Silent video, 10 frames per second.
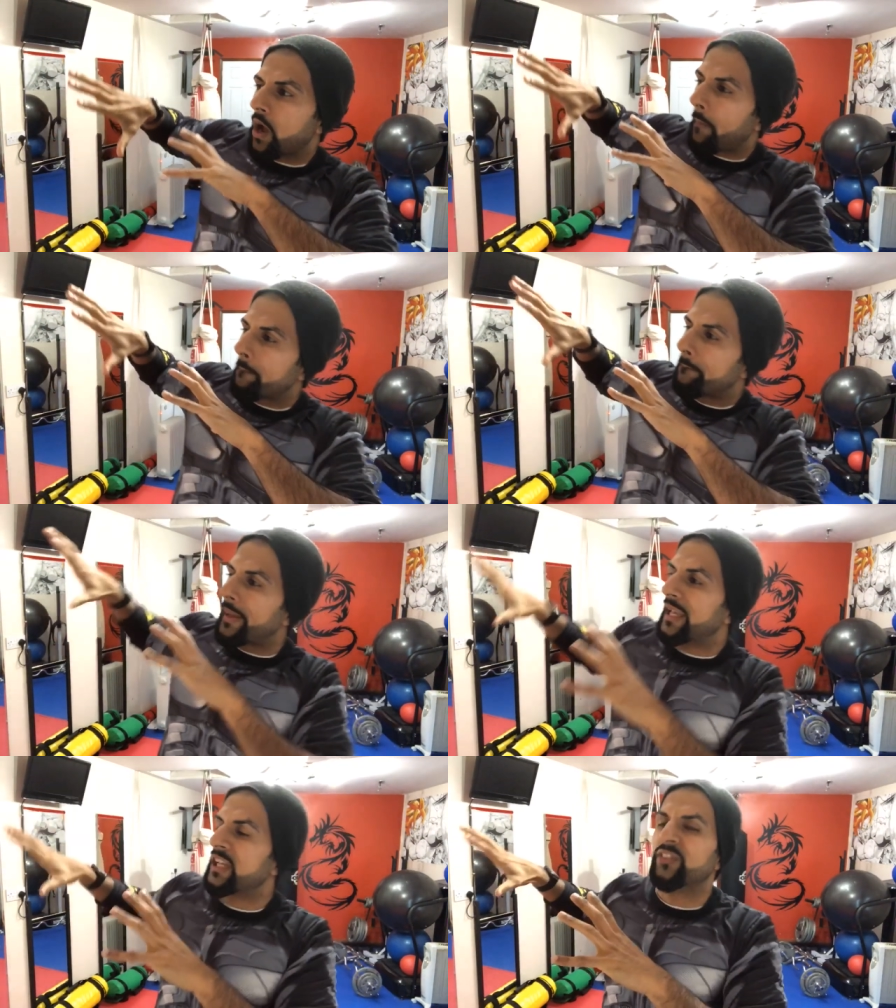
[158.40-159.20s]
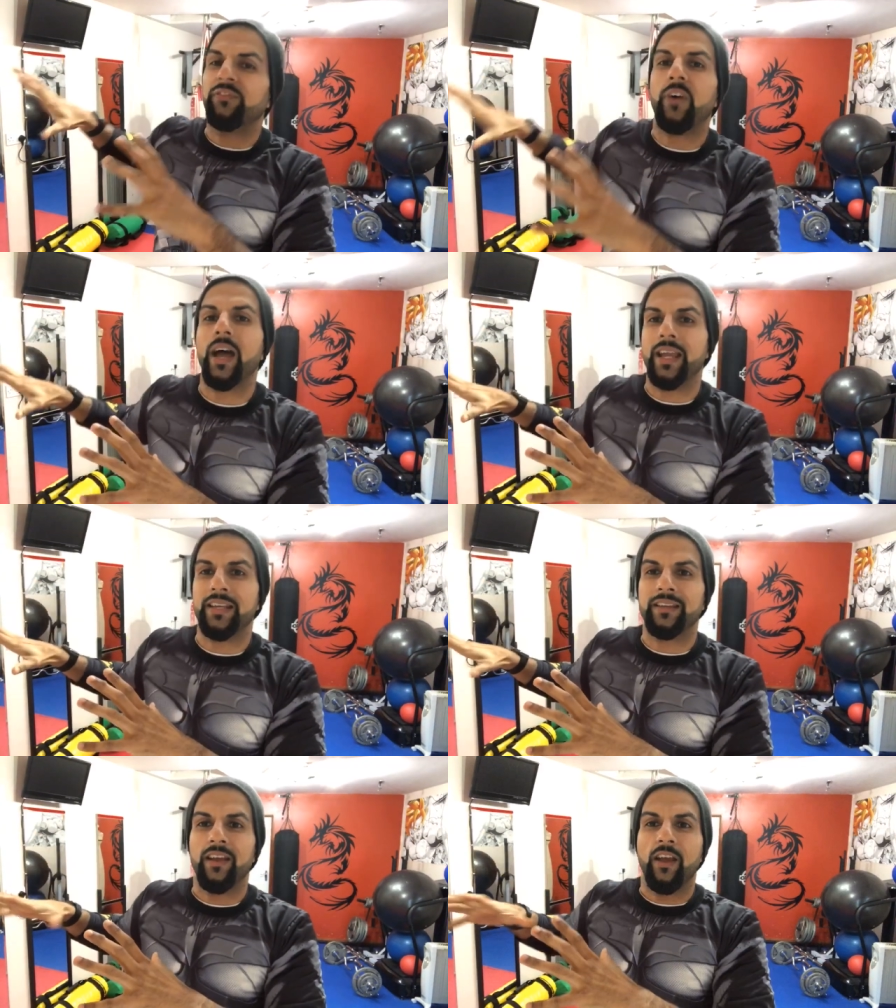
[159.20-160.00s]
a biggest
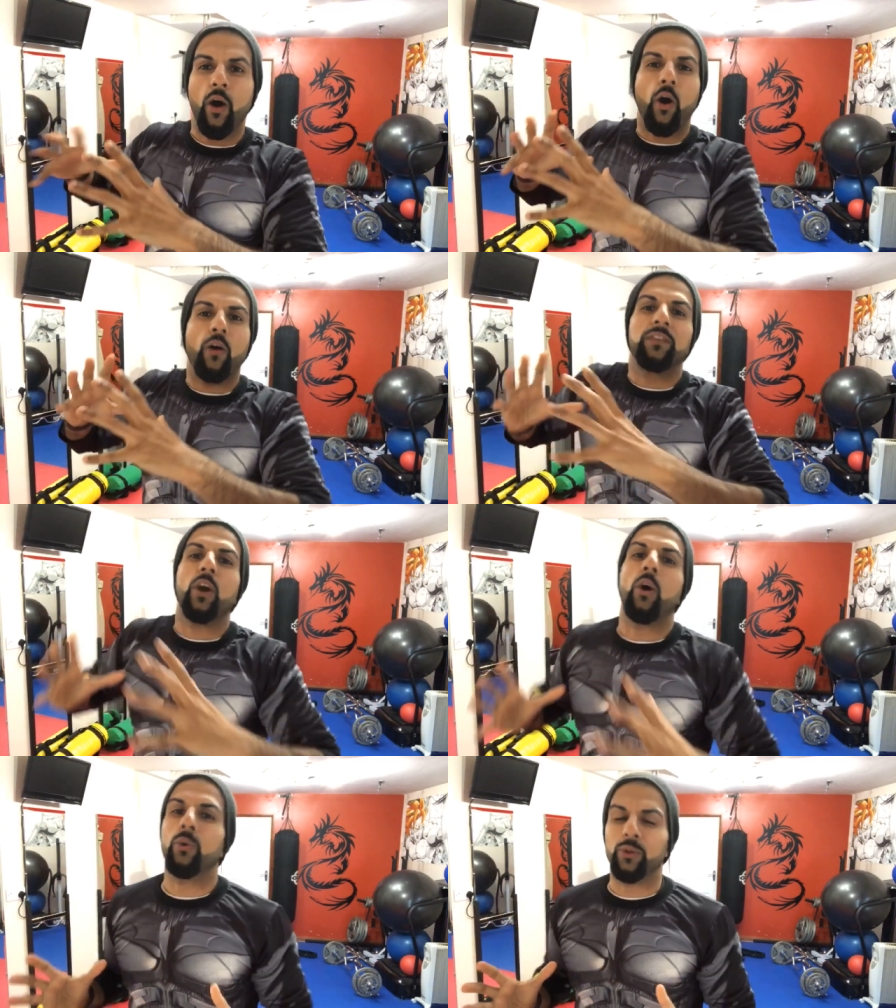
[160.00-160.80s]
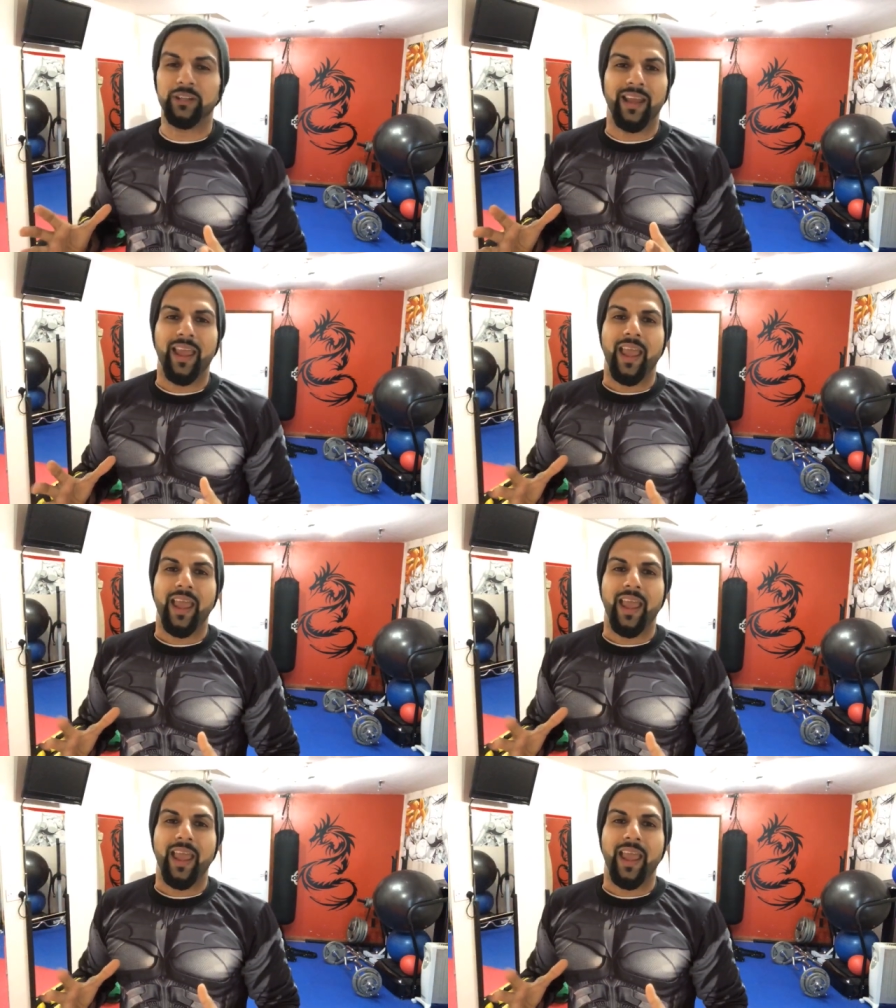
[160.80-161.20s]
find of gold